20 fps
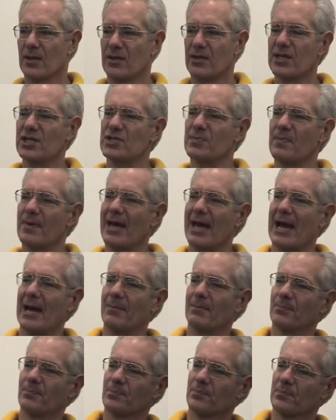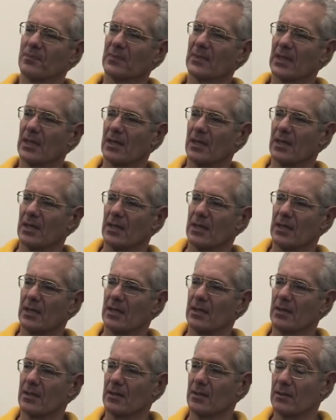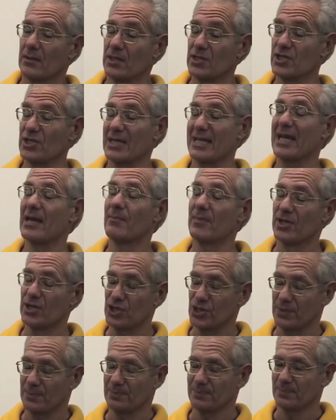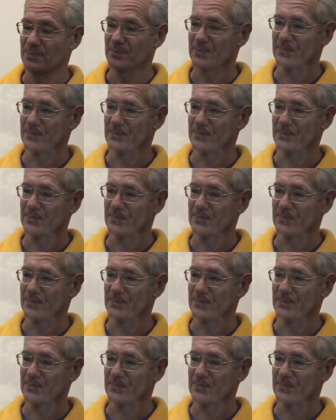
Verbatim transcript: This map, this image,